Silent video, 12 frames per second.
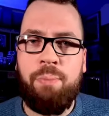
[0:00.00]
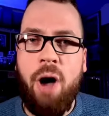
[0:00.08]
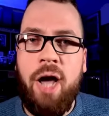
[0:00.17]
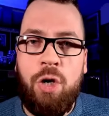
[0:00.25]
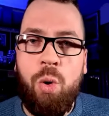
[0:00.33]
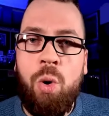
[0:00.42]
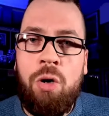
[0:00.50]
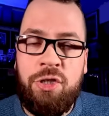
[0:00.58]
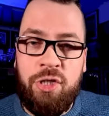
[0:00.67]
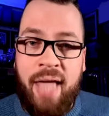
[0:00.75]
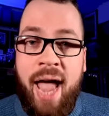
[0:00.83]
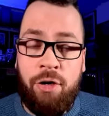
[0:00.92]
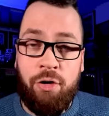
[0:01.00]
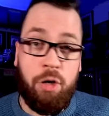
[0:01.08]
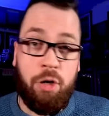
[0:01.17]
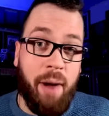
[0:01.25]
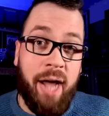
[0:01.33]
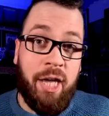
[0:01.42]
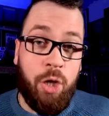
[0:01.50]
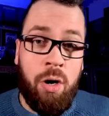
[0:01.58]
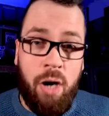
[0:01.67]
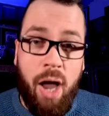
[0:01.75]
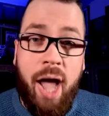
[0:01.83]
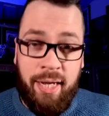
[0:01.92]
By your standard, by
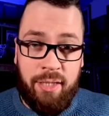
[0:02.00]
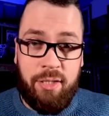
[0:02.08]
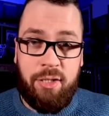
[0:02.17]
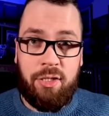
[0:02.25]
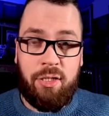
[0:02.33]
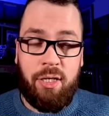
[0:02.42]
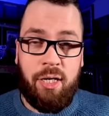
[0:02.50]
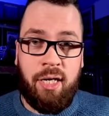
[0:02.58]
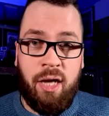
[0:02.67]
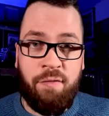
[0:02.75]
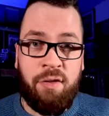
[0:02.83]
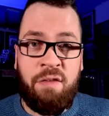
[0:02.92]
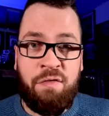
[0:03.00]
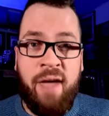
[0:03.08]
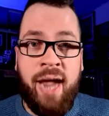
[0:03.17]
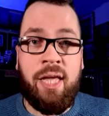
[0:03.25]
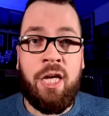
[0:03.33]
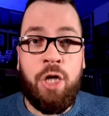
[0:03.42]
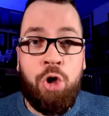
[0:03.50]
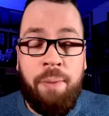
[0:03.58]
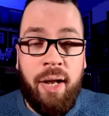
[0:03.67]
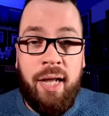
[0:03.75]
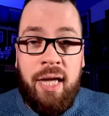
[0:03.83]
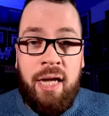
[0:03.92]
your lights, given the fact that
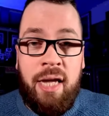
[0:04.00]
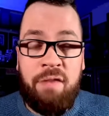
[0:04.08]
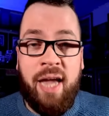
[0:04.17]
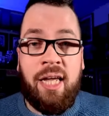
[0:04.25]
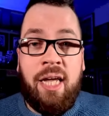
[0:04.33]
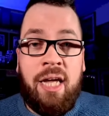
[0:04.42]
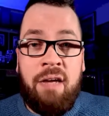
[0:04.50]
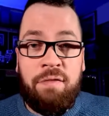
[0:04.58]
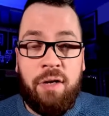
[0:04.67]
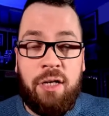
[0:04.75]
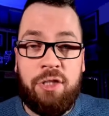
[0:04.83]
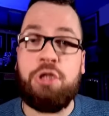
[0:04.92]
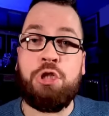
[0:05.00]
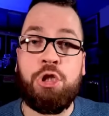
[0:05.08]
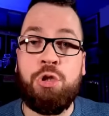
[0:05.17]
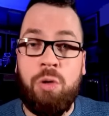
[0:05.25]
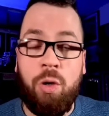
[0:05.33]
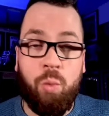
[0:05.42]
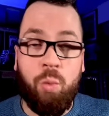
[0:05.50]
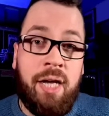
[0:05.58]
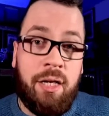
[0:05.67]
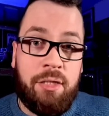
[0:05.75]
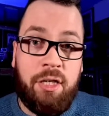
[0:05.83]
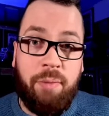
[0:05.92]
you believe that evil is a tool
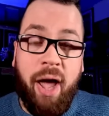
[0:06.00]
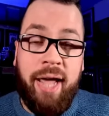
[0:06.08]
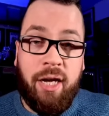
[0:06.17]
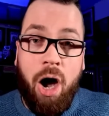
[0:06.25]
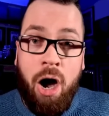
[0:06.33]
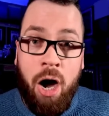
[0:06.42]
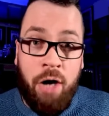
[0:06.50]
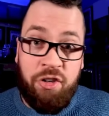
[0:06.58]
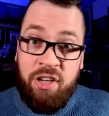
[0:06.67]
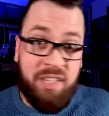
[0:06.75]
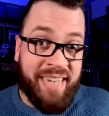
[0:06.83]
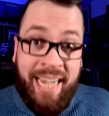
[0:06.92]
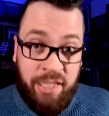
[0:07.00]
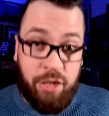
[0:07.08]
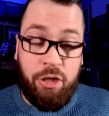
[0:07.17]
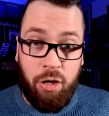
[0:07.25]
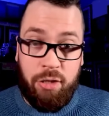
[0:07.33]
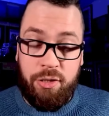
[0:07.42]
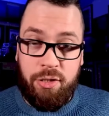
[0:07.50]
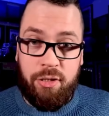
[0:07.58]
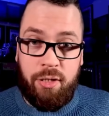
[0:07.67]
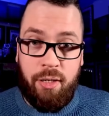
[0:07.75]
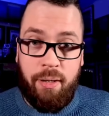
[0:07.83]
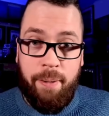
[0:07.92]
wielded by God to test
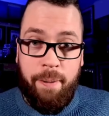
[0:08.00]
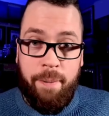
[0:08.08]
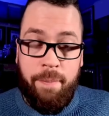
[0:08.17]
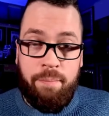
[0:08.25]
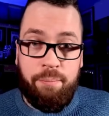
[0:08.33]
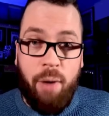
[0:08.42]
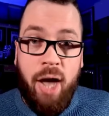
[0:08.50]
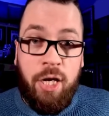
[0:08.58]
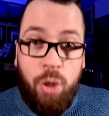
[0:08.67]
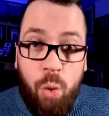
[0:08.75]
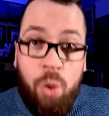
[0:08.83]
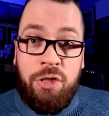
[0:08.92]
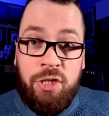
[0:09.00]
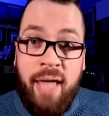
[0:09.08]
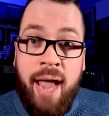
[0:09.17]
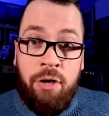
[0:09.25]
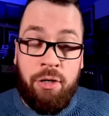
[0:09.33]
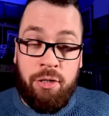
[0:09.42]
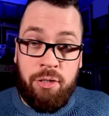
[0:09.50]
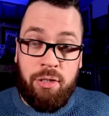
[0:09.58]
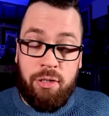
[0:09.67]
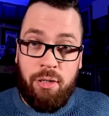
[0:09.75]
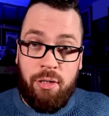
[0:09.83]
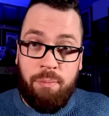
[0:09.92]
us, by your
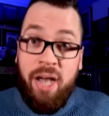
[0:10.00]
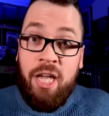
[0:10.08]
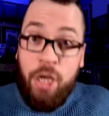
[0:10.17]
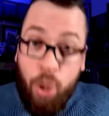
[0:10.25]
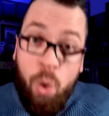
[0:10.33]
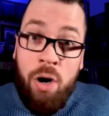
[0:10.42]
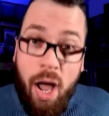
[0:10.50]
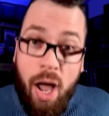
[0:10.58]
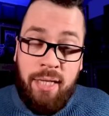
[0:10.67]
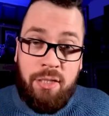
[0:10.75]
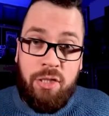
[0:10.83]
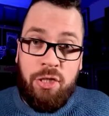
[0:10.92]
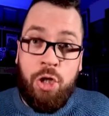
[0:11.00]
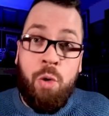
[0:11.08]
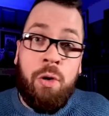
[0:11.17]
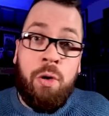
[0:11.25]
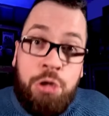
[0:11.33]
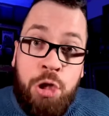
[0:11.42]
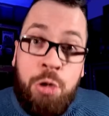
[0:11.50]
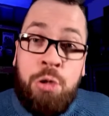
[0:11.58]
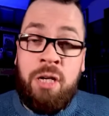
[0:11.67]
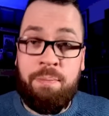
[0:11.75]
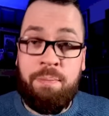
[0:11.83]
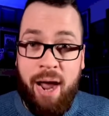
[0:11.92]
standards, by your lights, you are
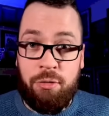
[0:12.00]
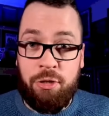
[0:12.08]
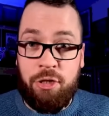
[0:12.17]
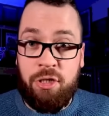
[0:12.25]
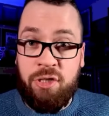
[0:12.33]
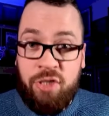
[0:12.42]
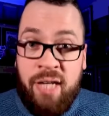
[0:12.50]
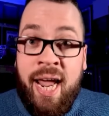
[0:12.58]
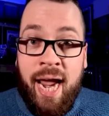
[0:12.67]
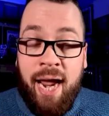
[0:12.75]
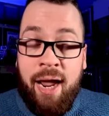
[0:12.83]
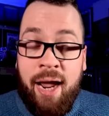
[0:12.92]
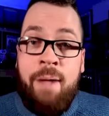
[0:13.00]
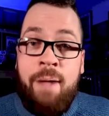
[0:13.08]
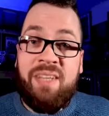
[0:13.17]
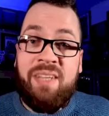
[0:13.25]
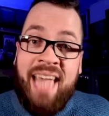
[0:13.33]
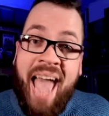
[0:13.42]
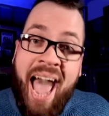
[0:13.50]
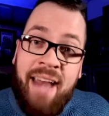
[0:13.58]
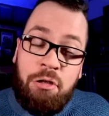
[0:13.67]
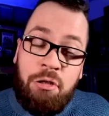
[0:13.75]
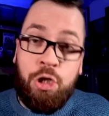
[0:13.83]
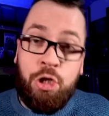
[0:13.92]
duty-bound to say that the
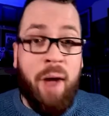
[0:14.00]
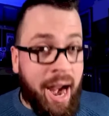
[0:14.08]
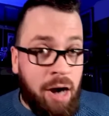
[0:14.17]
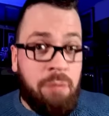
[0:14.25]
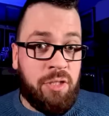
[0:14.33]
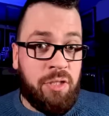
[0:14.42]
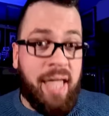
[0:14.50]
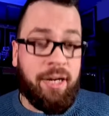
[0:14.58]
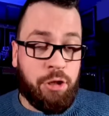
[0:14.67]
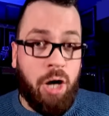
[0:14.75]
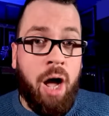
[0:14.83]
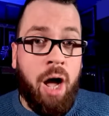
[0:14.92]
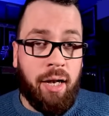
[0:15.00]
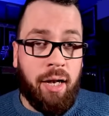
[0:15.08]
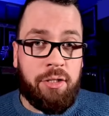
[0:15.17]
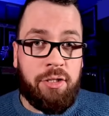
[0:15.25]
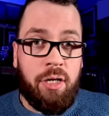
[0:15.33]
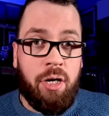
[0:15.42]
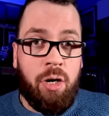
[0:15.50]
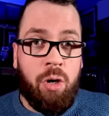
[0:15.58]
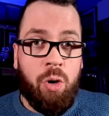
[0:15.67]
adult who harms that child